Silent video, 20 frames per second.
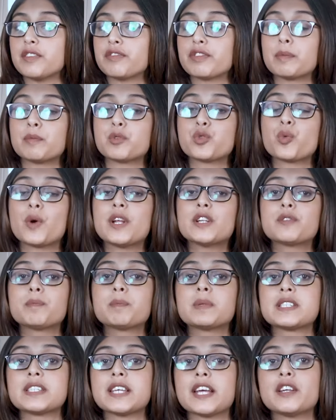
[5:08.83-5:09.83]
from
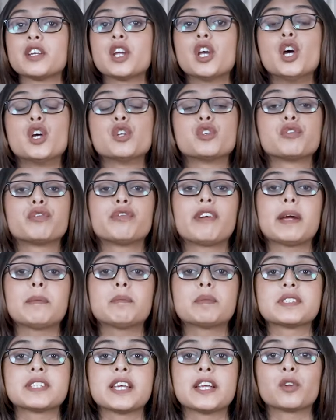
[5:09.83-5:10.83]
12% to
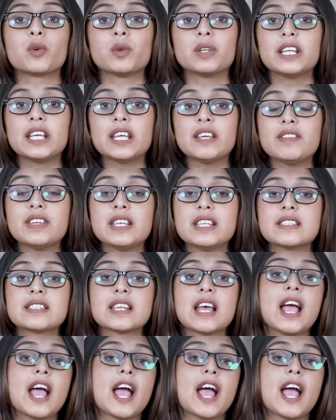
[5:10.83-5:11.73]
5% on EVs